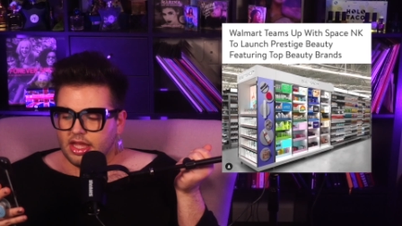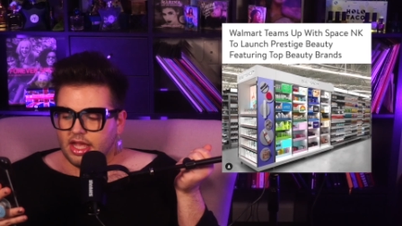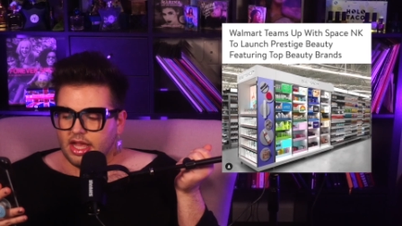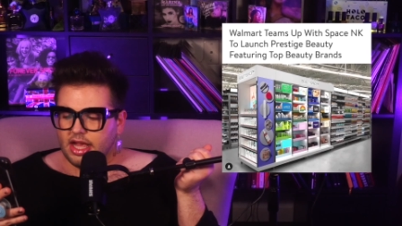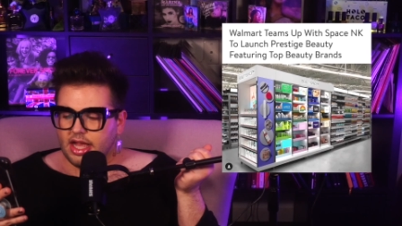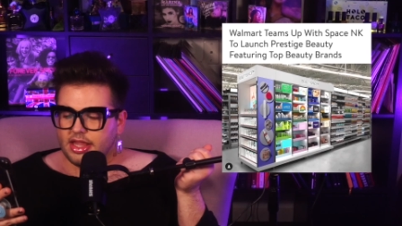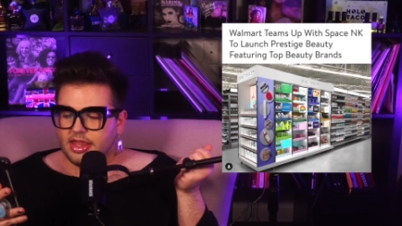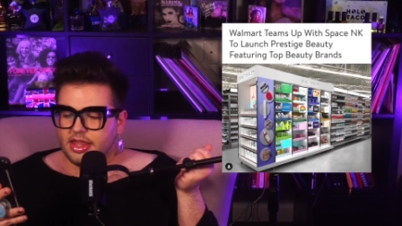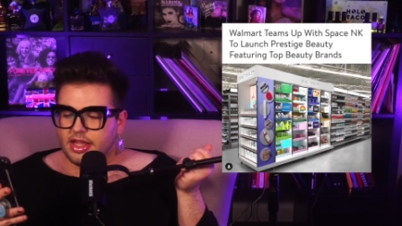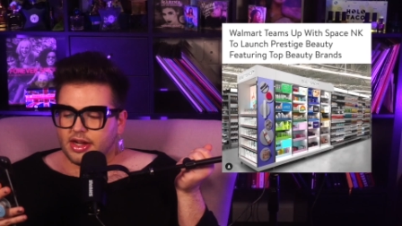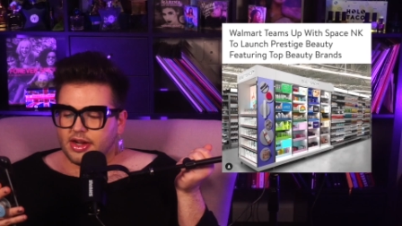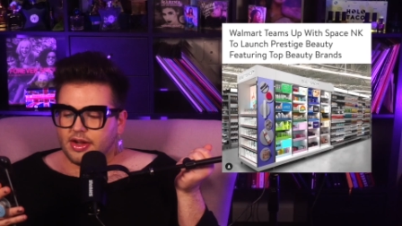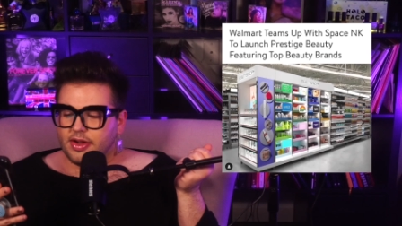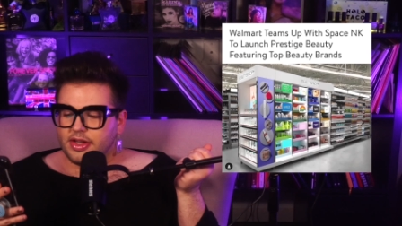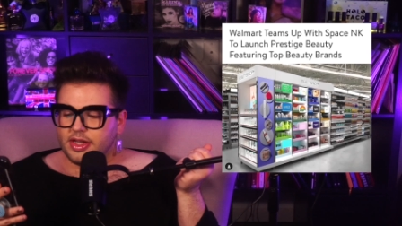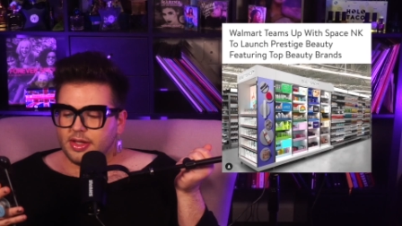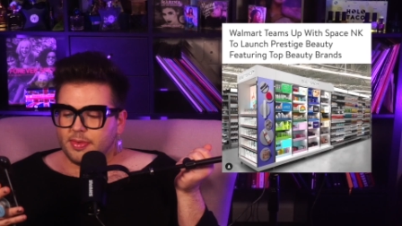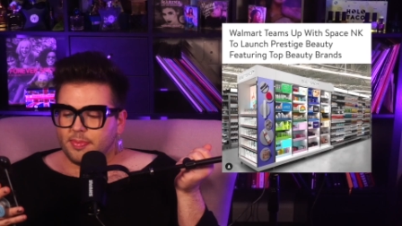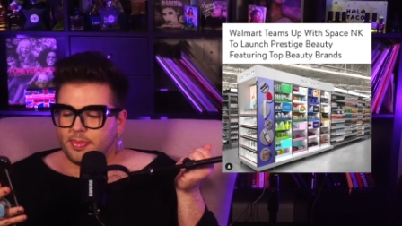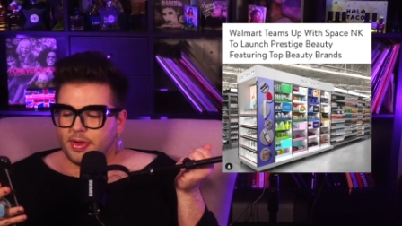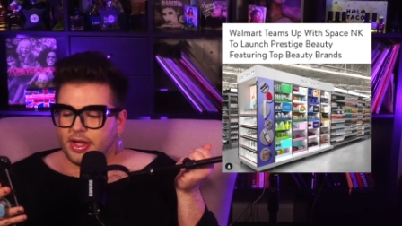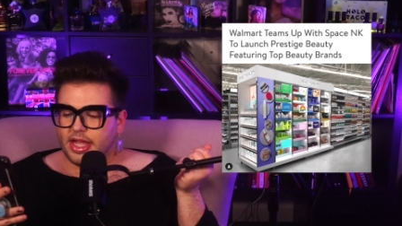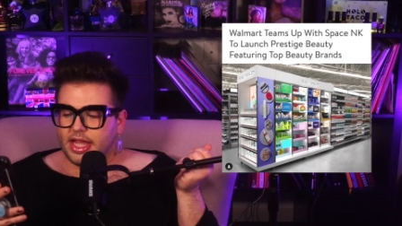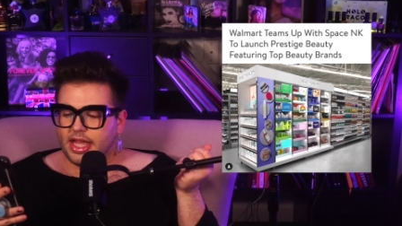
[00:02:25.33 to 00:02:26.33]
and they're going to
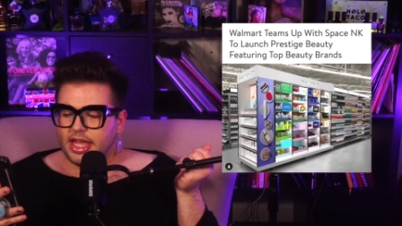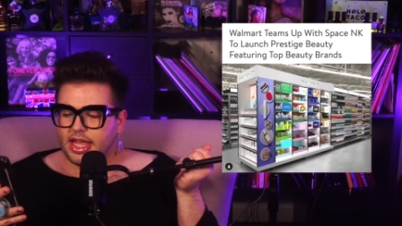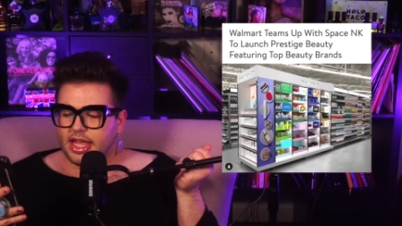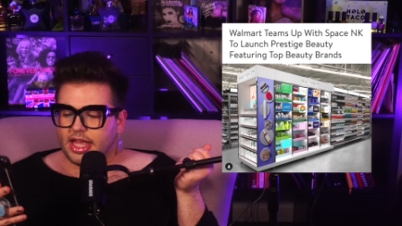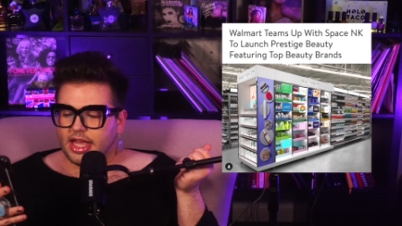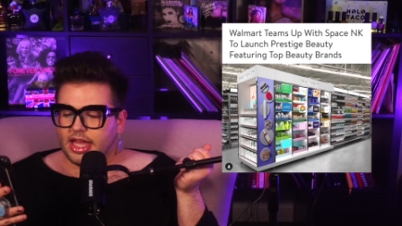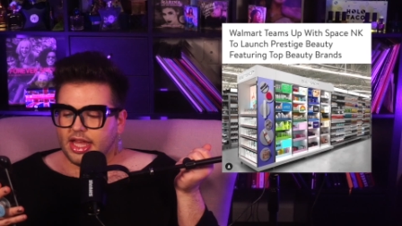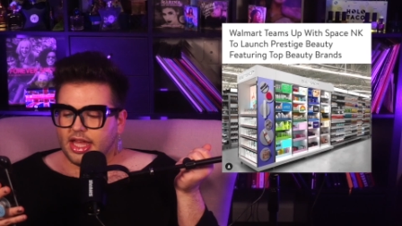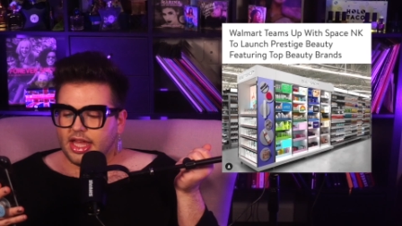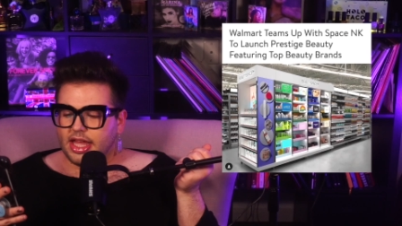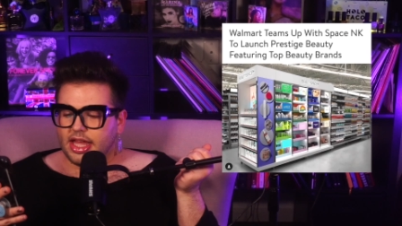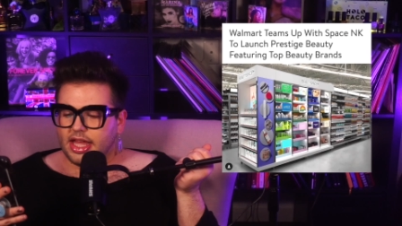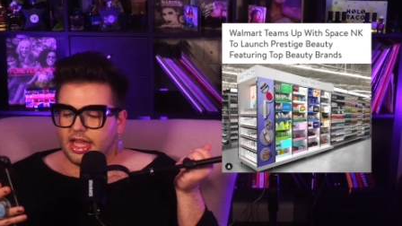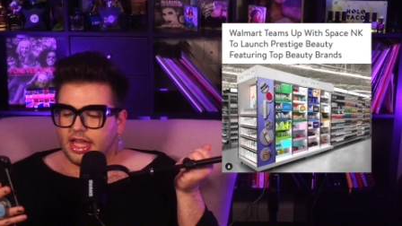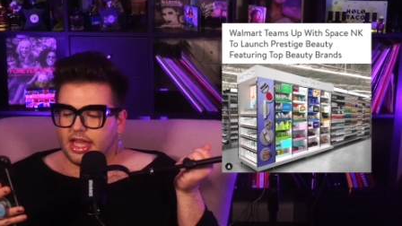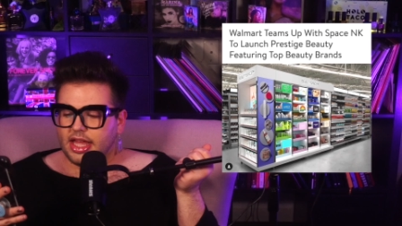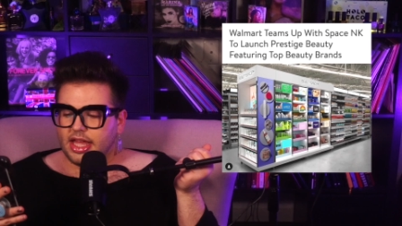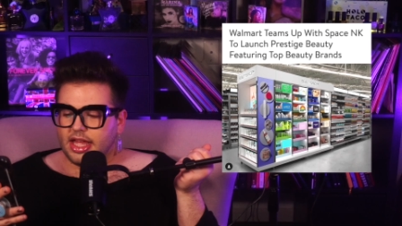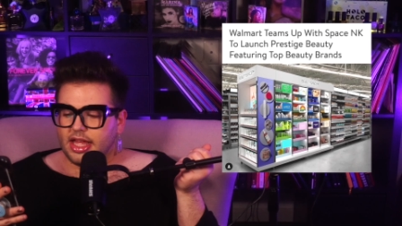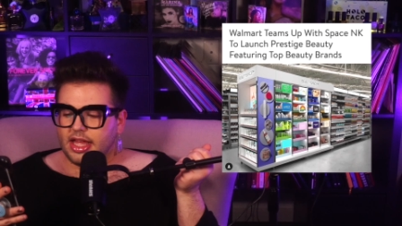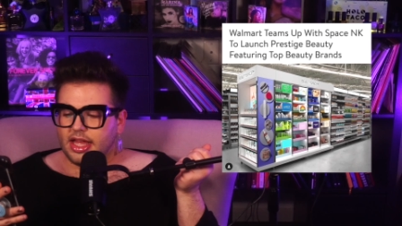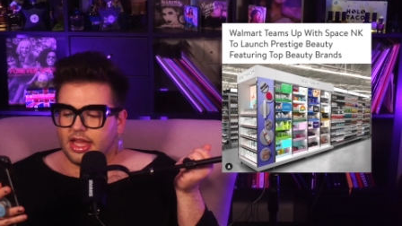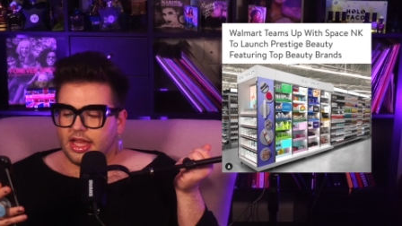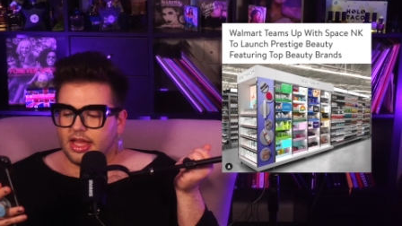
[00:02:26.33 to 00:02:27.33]
bring
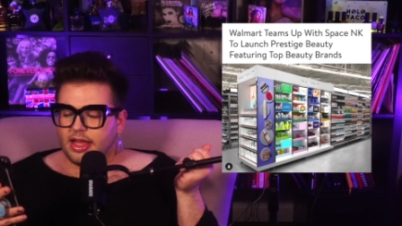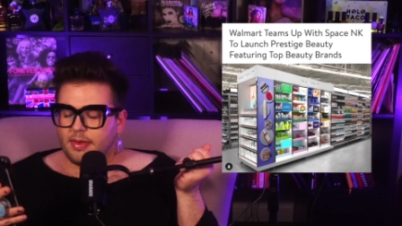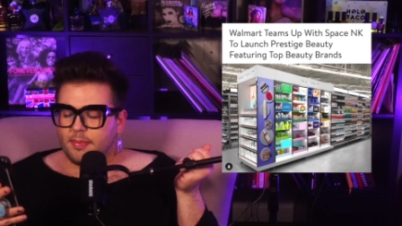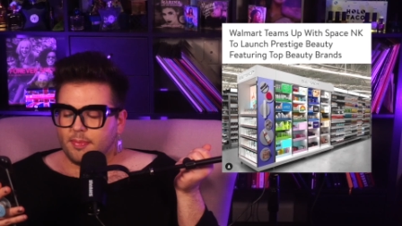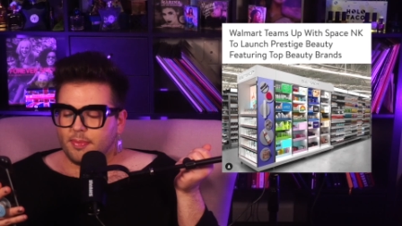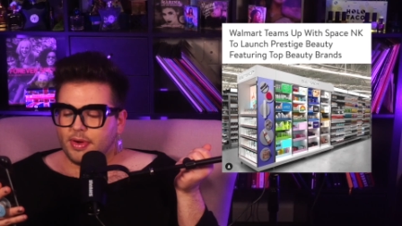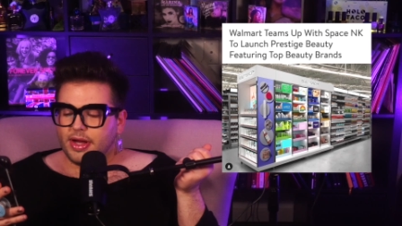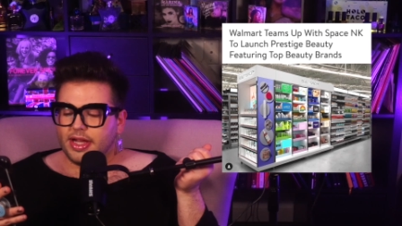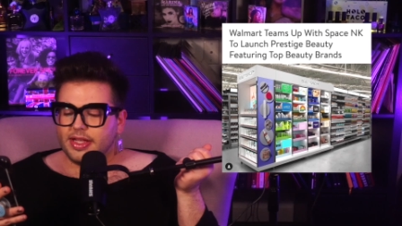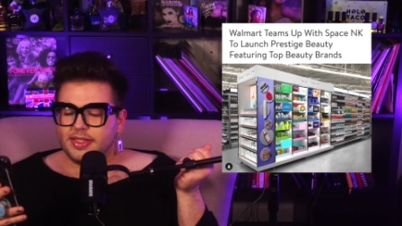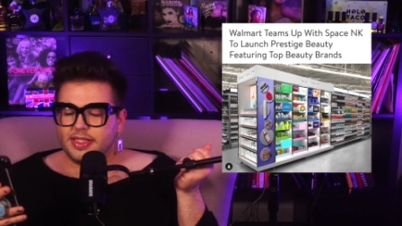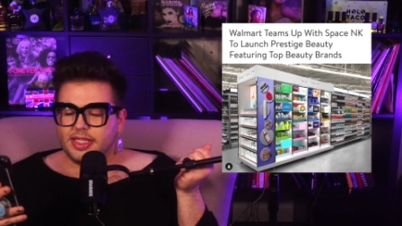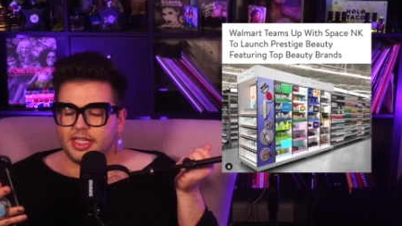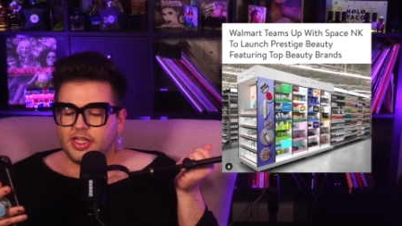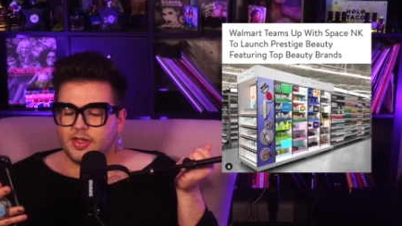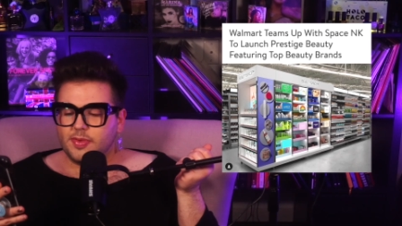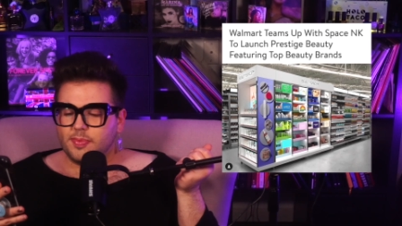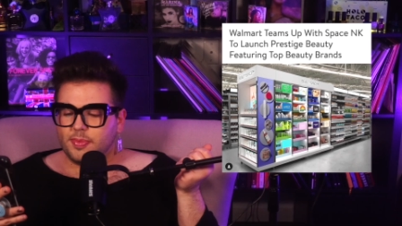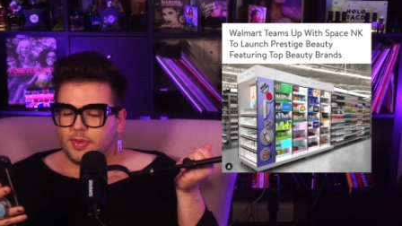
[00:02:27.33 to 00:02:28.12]
prestige